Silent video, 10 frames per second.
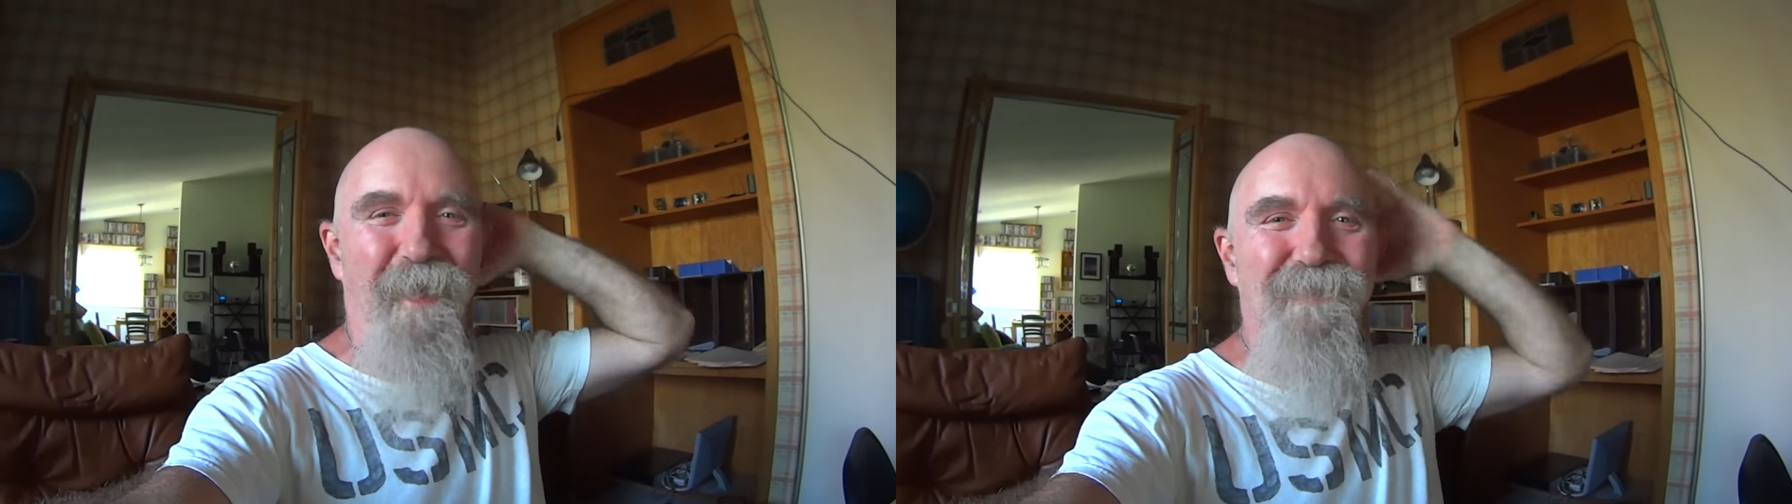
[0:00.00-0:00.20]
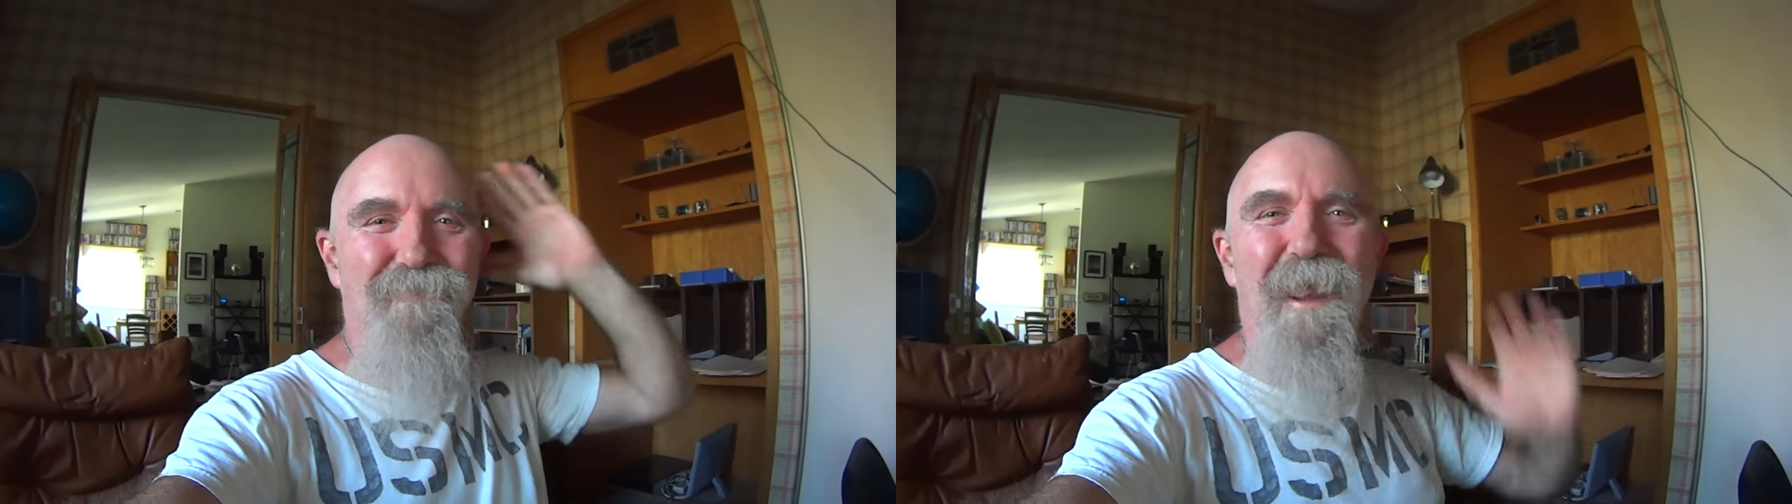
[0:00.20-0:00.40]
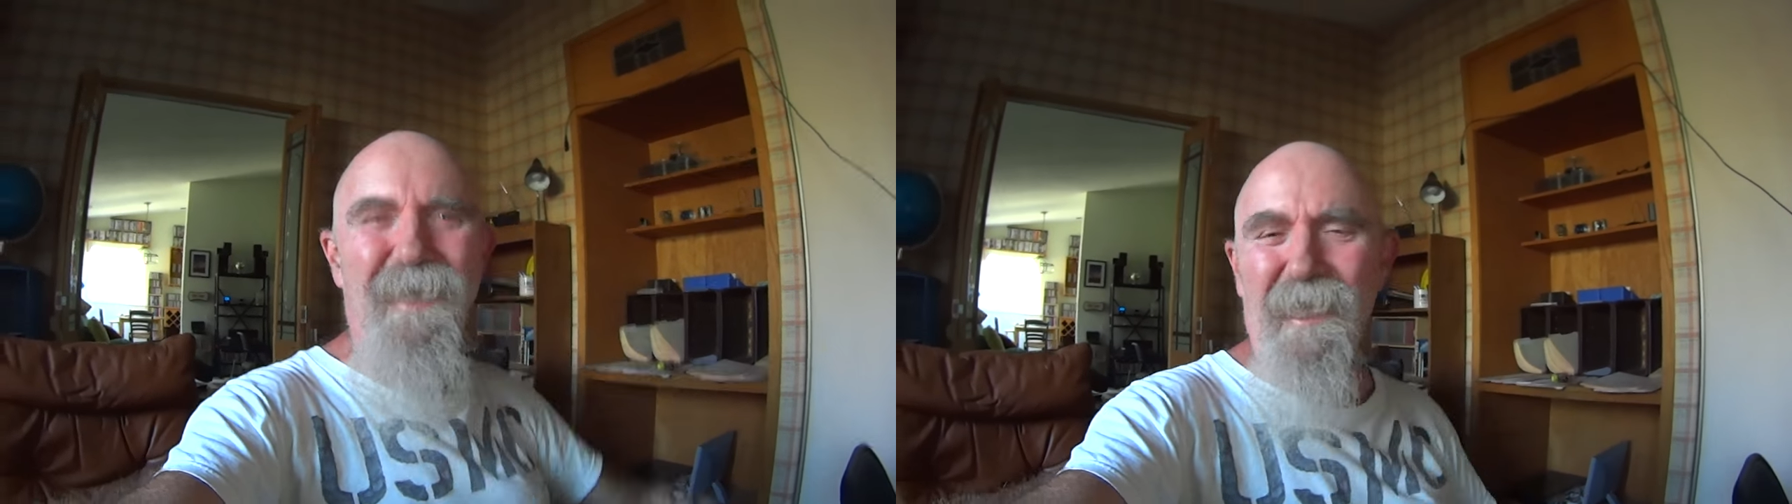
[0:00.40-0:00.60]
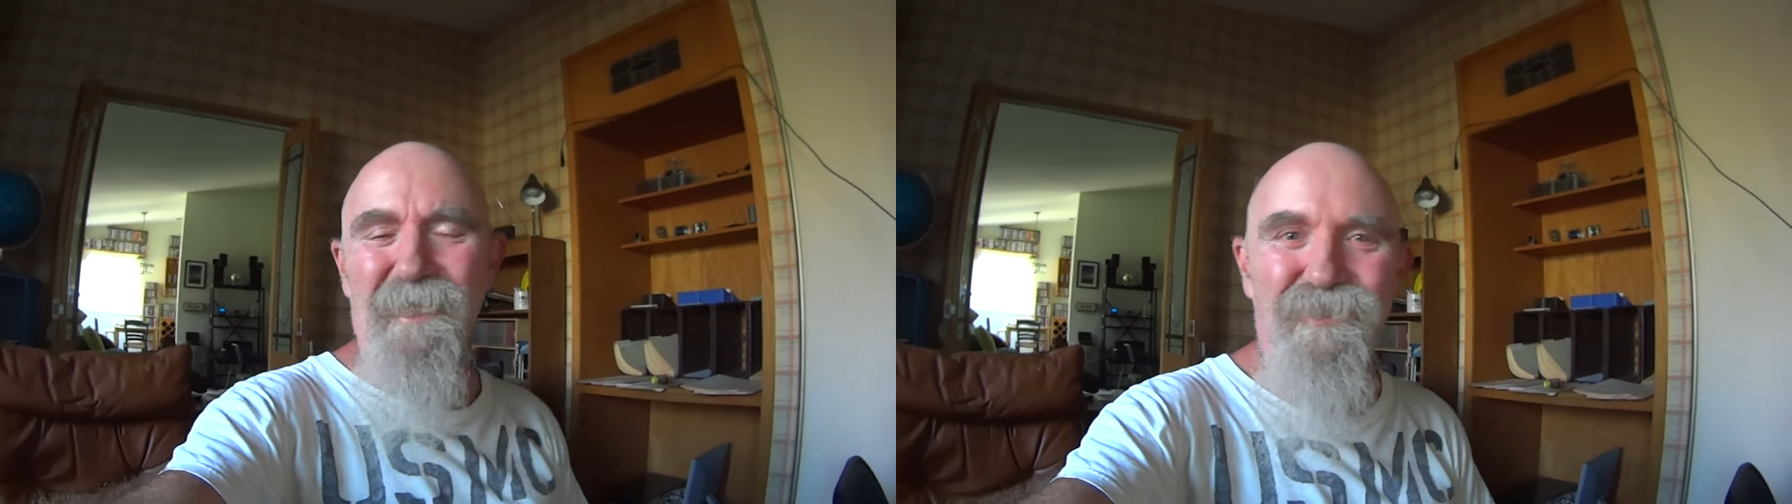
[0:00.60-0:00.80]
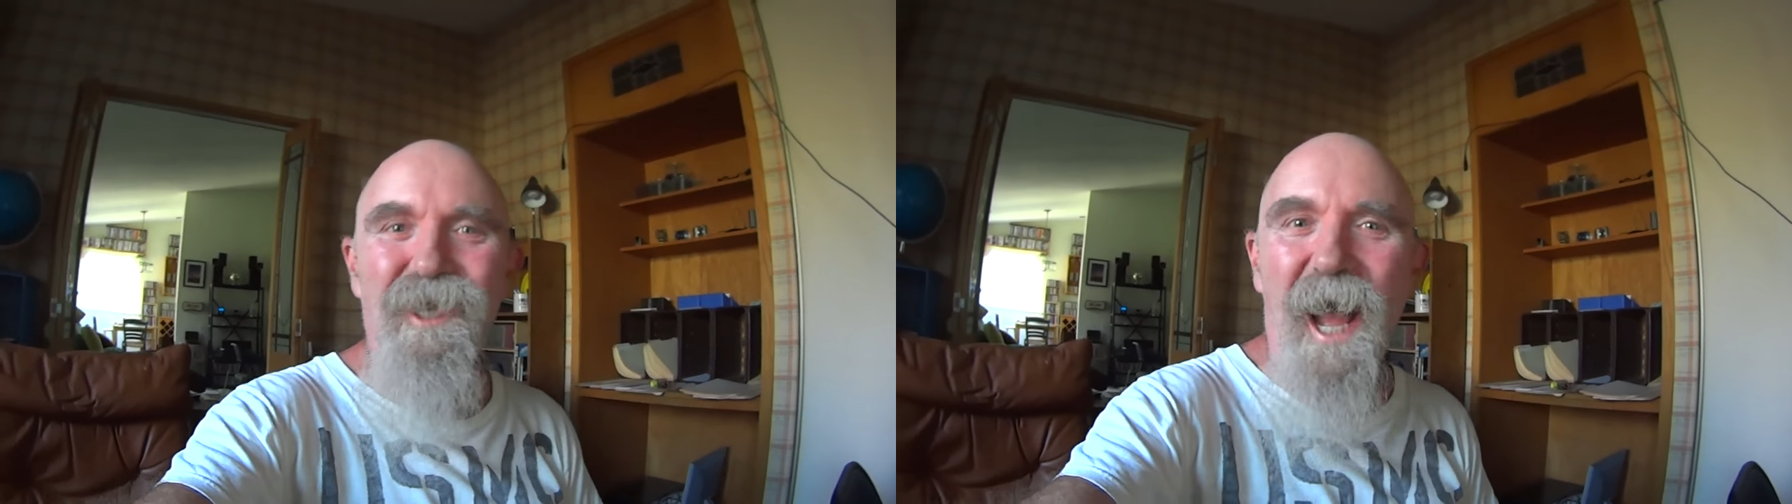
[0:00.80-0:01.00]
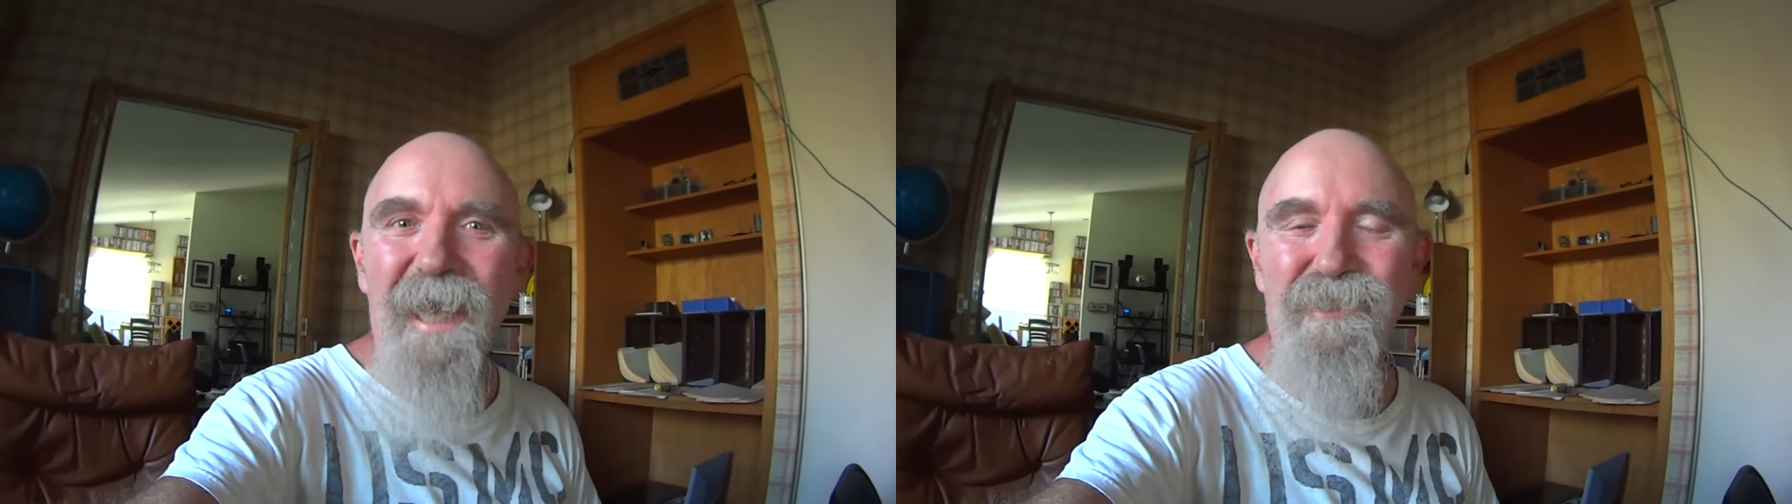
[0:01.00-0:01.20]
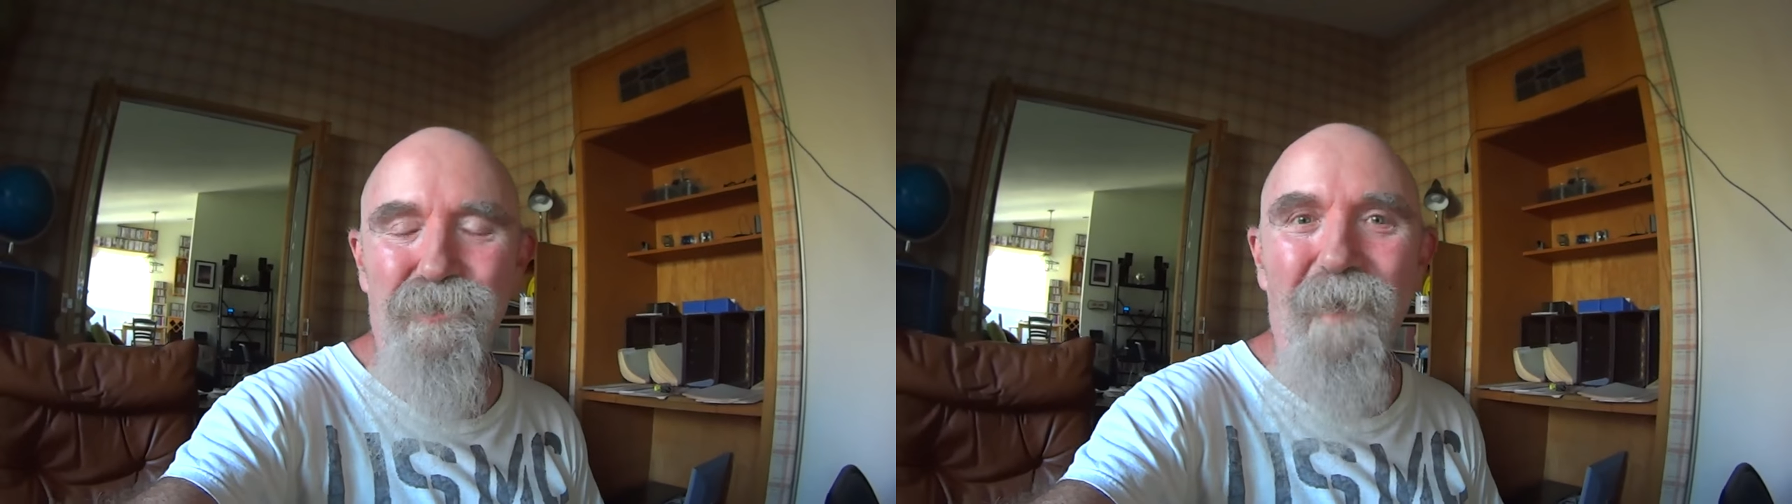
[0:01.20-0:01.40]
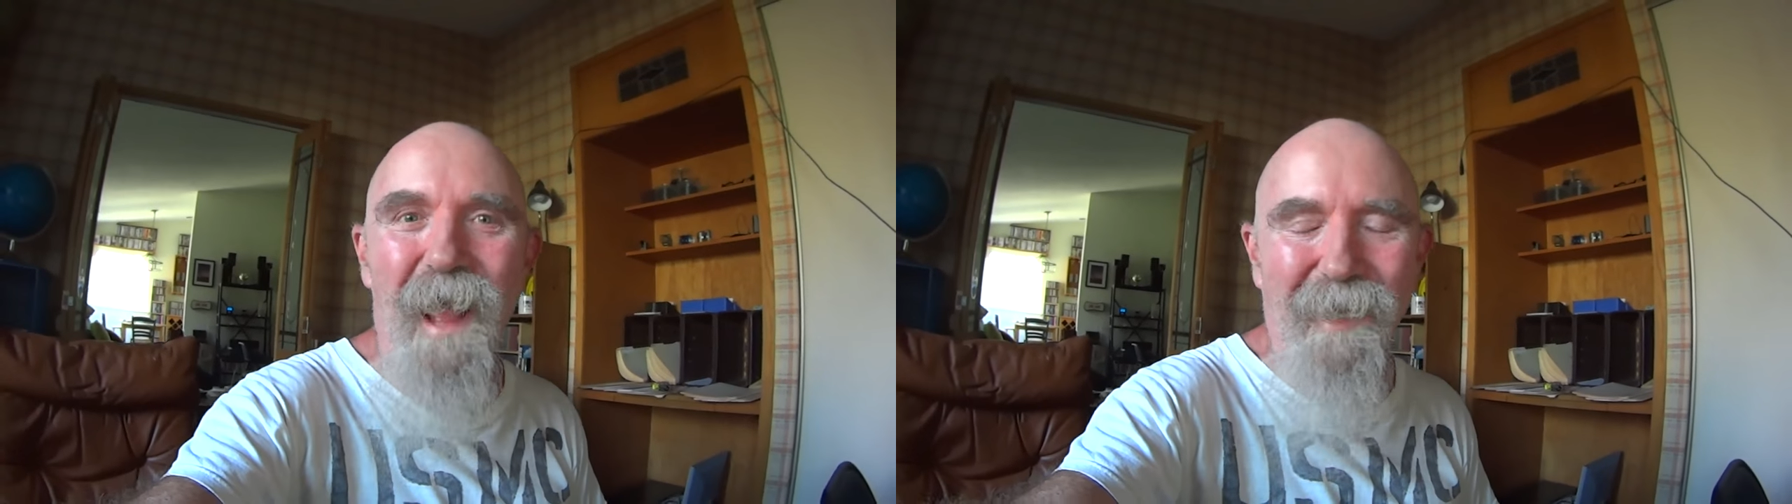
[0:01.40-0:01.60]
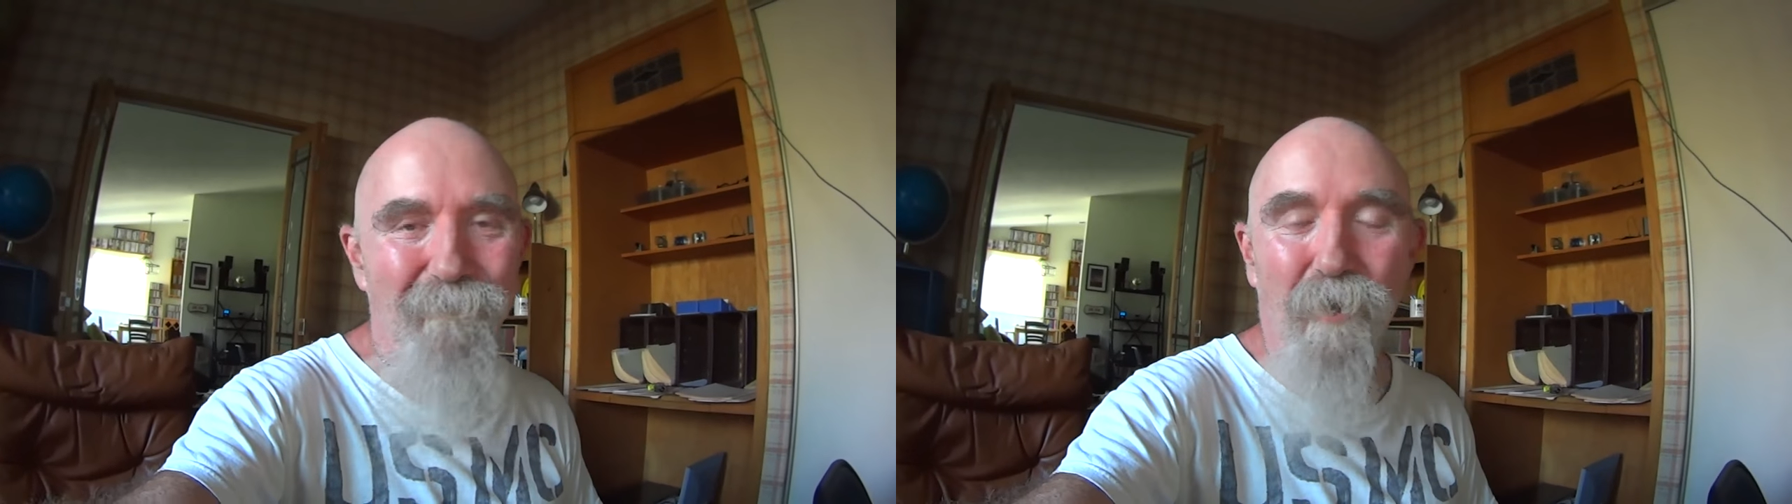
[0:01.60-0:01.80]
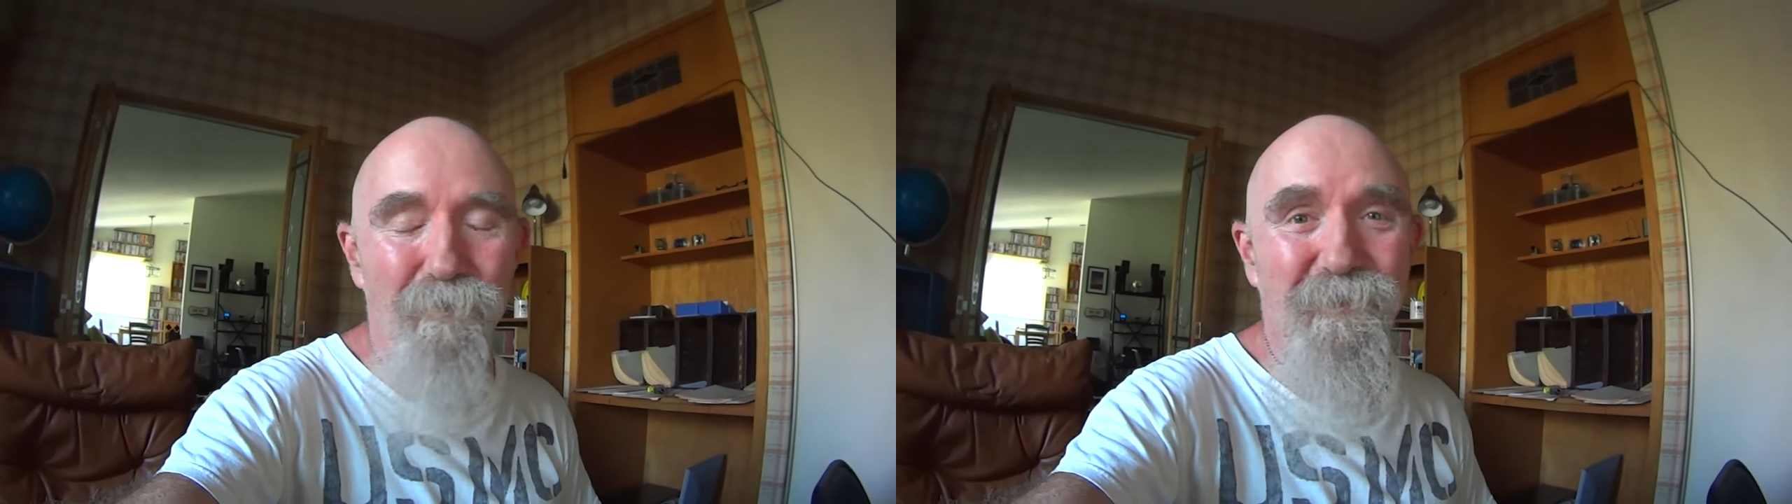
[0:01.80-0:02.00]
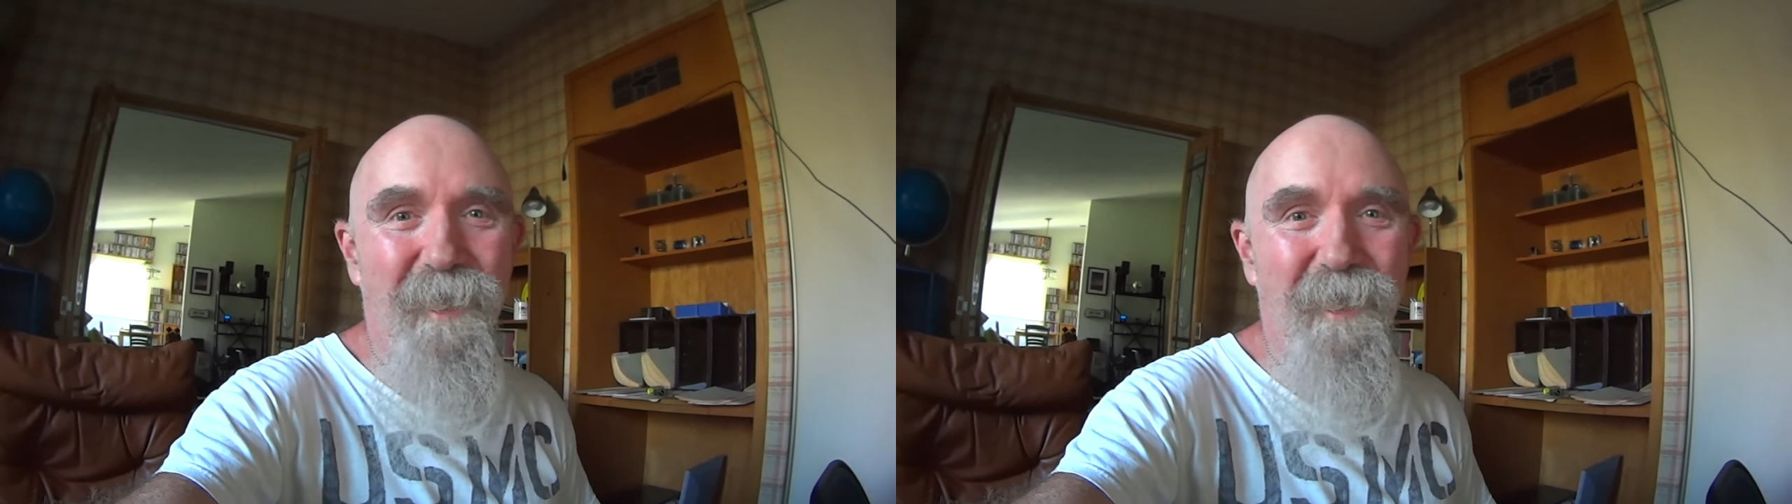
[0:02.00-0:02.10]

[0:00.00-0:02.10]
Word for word: That's right, Don Geronimo's